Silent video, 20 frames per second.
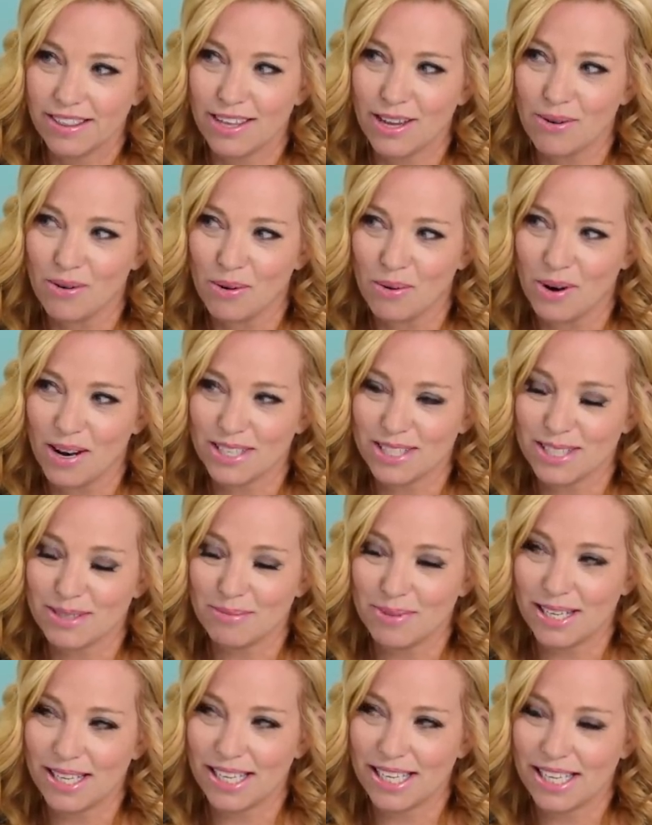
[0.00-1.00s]
They were
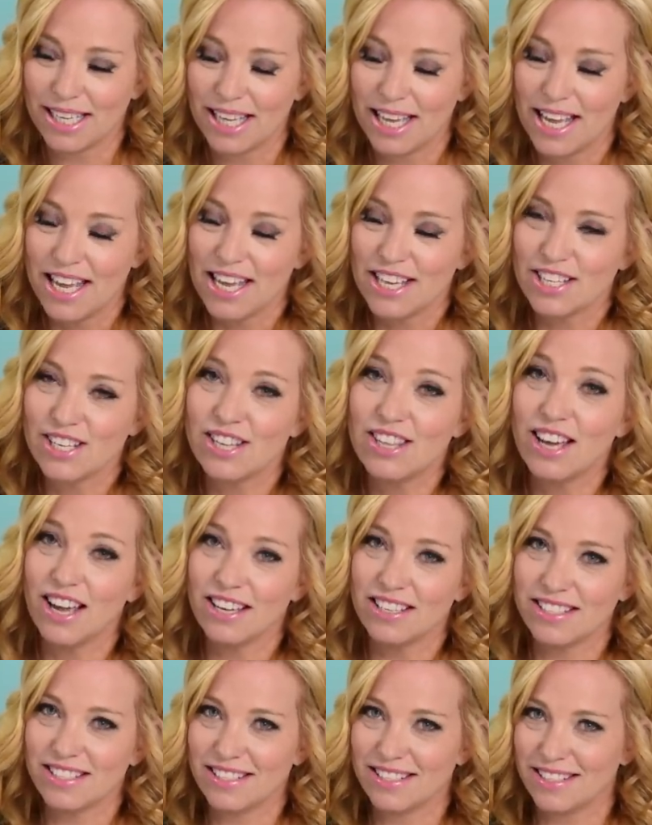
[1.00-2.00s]
watching me.
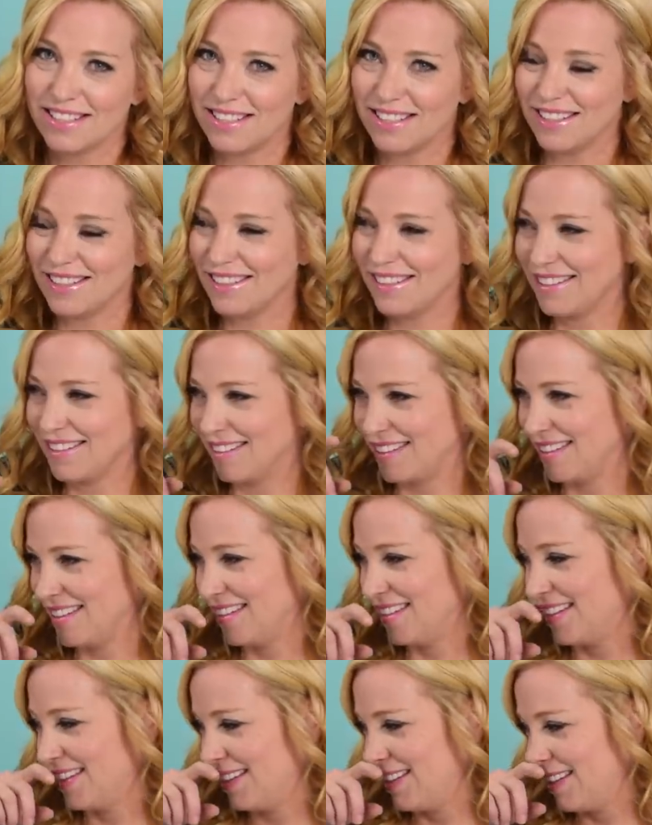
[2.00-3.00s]
Yes, she was trying to get
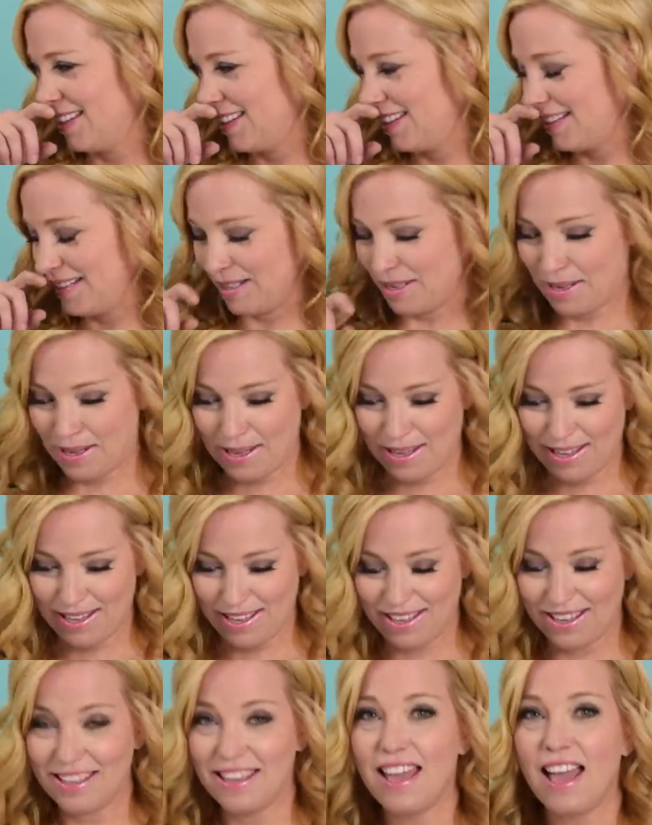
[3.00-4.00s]
the party started,
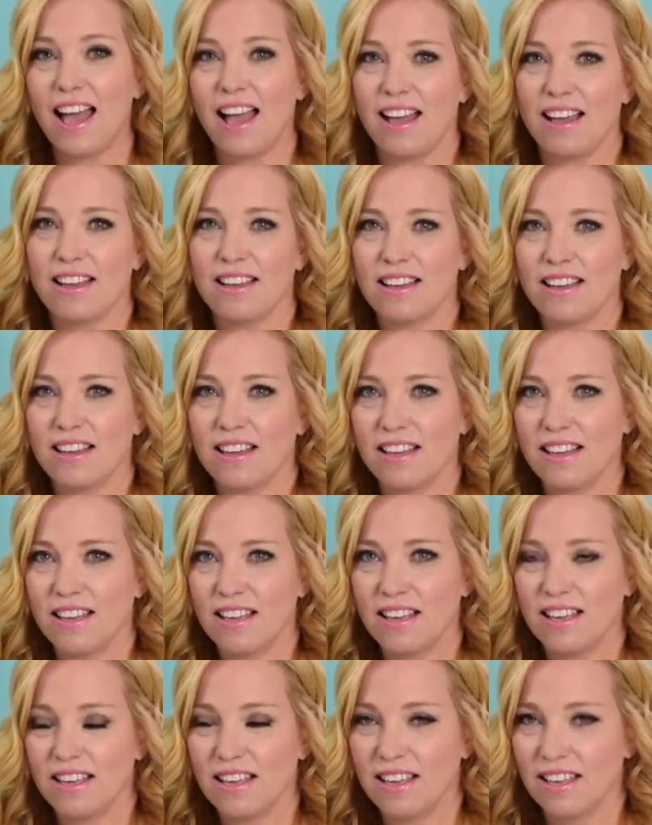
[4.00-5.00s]
and she was really
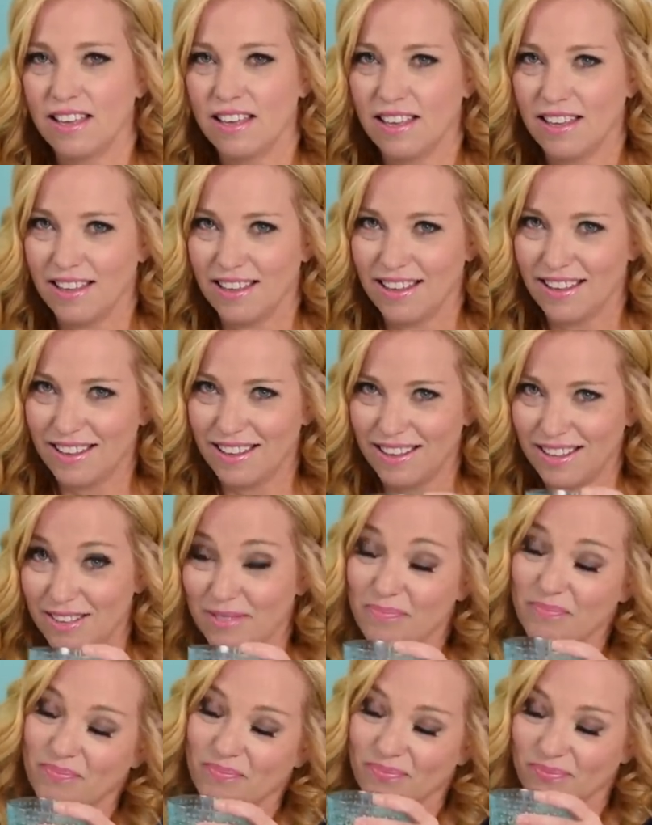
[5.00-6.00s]
egging people on to come
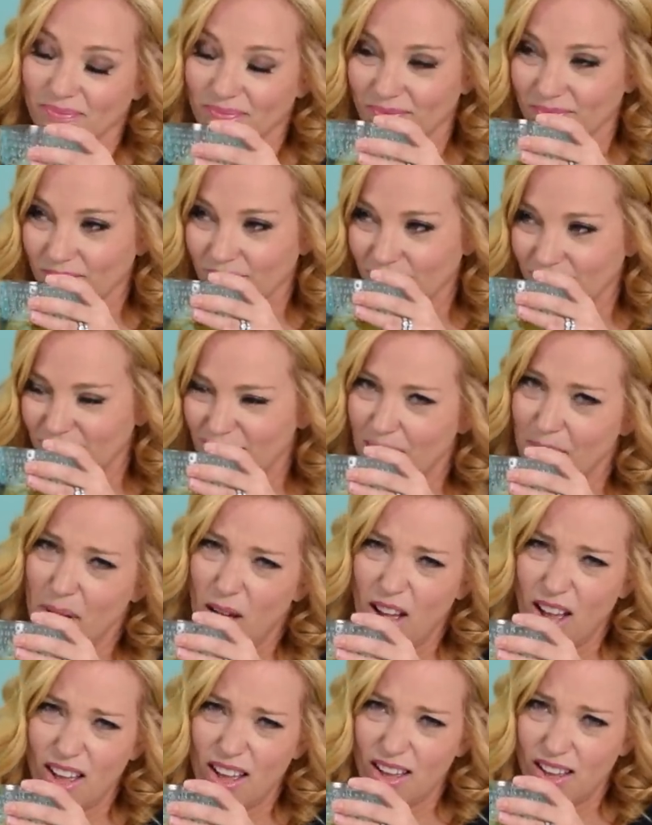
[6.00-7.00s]
in, and she was trying to set a
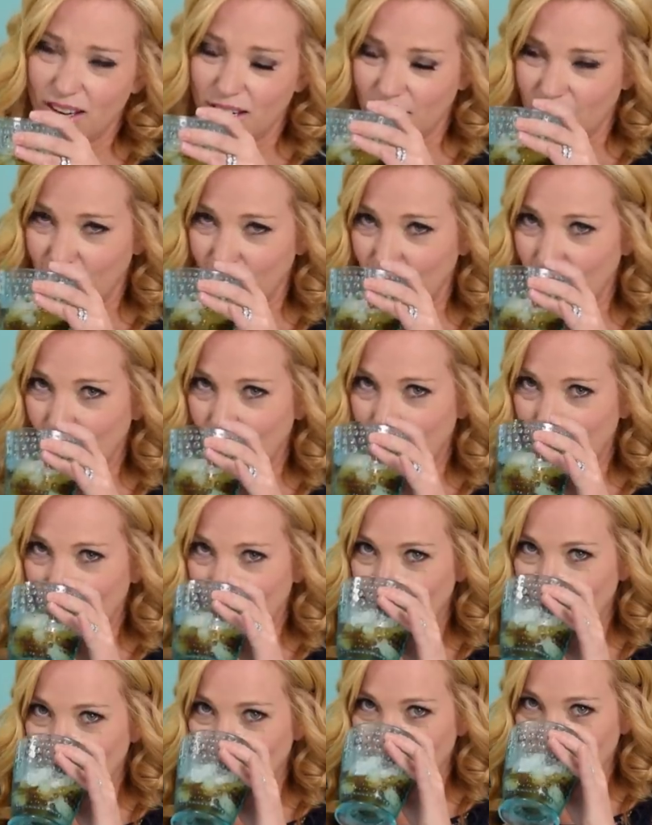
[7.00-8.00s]
good example. So
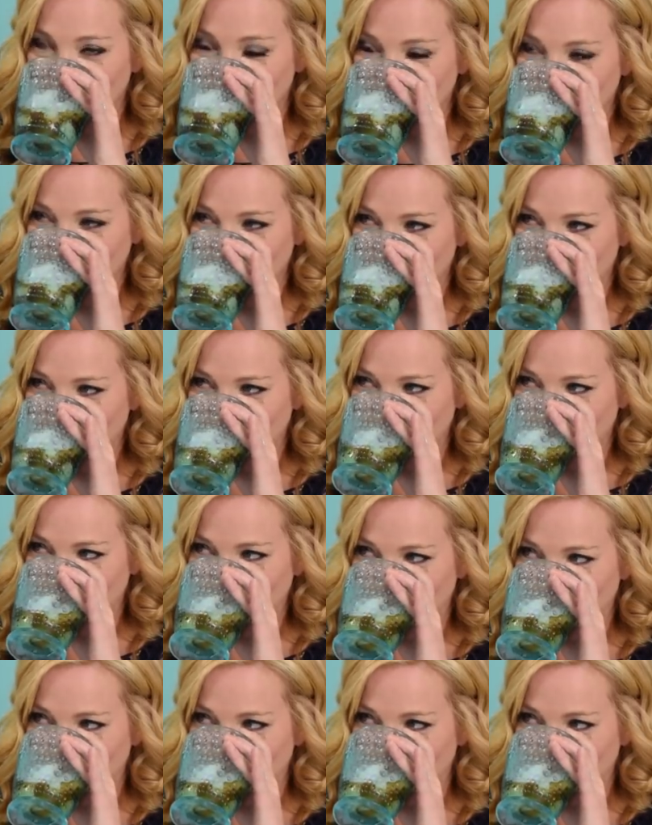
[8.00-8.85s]
they were definitely watching.